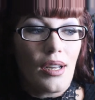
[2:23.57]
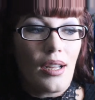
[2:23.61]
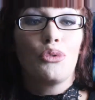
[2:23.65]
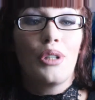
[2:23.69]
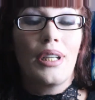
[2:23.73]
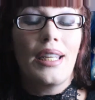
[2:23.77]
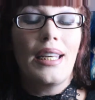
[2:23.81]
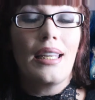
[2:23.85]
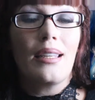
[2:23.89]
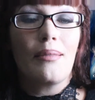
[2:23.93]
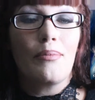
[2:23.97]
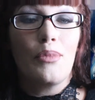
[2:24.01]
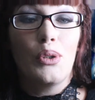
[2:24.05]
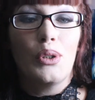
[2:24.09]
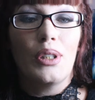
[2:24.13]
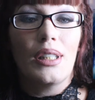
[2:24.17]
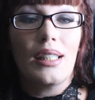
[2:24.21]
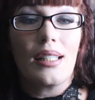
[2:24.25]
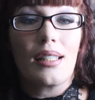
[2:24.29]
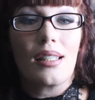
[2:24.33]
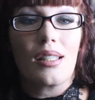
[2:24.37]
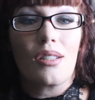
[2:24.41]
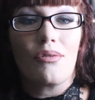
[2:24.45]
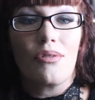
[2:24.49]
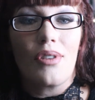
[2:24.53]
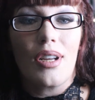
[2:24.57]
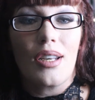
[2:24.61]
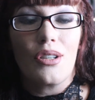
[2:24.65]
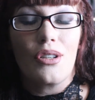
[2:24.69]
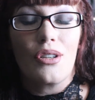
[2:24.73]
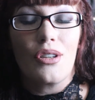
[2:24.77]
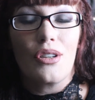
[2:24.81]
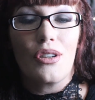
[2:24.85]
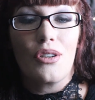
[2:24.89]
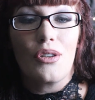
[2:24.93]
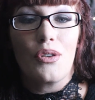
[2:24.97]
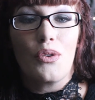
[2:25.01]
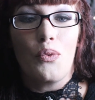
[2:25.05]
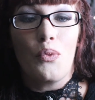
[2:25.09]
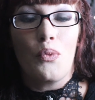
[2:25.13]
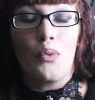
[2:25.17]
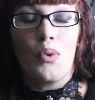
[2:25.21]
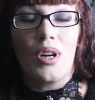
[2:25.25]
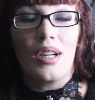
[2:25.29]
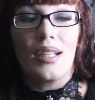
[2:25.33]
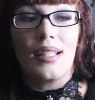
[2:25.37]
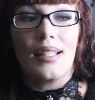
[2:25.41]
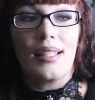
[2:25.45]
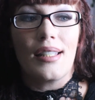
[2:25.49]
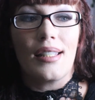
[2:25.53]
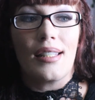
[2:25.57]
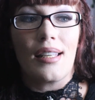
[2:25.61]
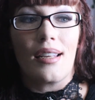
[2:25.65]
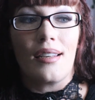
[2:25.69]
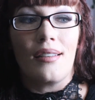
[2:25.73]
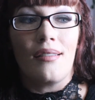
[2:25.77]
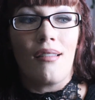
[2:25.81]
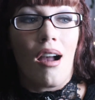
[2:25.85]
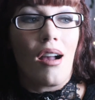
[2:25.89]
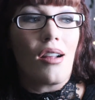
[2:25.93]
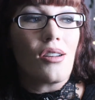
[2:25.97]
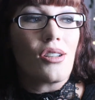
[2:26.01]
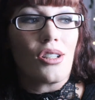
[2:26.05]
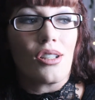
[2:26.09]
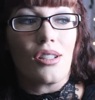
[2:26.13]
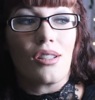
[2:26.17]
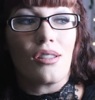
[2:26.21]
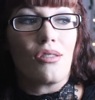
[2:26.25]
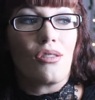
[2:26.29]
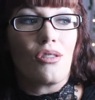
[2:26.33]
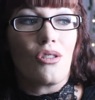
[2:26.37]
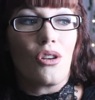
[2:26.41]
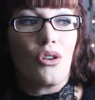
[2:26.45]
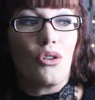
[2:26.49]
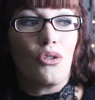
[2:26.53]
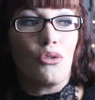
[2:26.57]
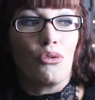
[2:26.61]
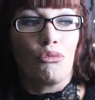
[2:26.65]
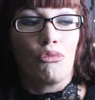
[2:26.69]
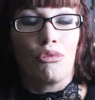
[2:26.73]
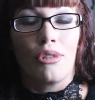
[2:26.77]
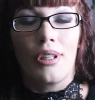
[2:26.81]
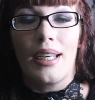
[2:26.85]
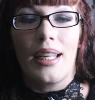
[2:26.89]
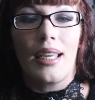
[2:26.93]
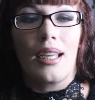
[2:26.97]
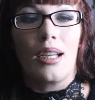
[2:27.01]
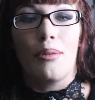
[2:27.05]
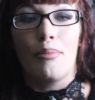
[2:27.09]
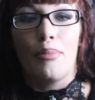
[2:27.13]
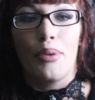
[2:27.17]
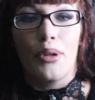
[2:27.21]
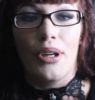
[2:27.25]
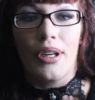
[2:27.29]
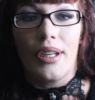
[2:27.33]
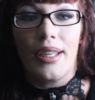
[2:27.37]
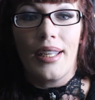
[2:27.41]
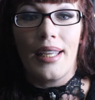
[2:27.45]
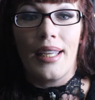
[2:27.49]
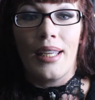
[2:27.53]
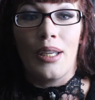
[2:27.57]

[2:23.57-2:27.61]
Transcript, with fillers: Reading Moonlit Surrender was not just reading a book,